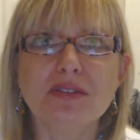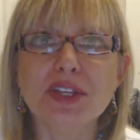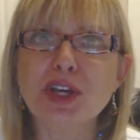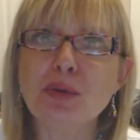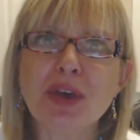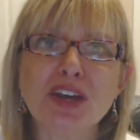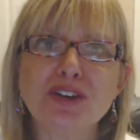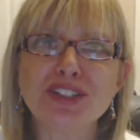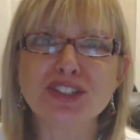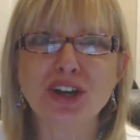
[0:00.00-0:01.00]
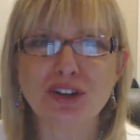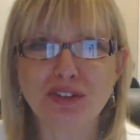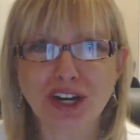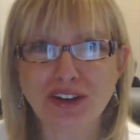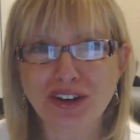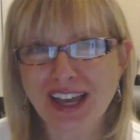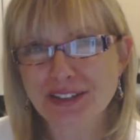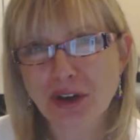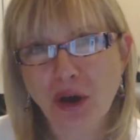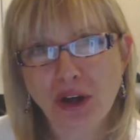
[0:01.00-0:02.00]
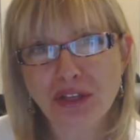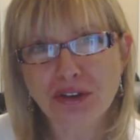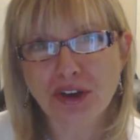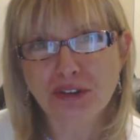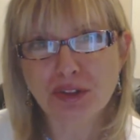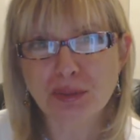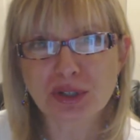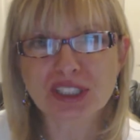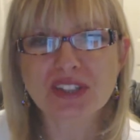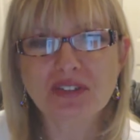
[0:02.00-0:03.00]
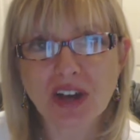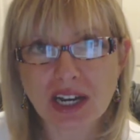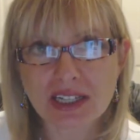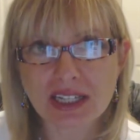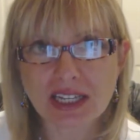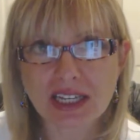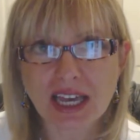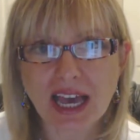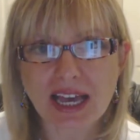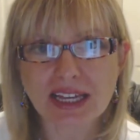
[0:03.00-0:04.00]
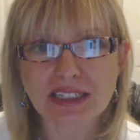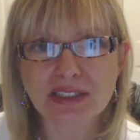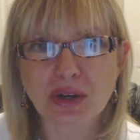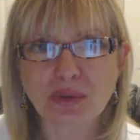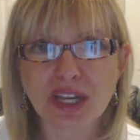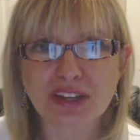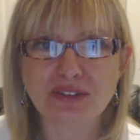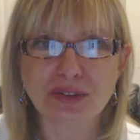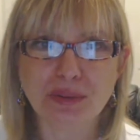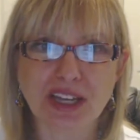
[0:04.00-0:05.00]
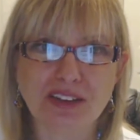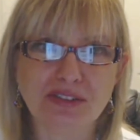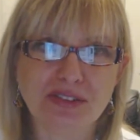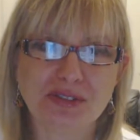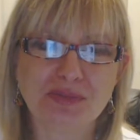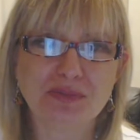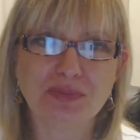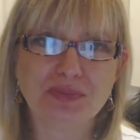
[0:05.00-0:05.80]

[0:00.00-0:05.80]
video maker and songwriter, and author of the books Finally and Awaken from Life.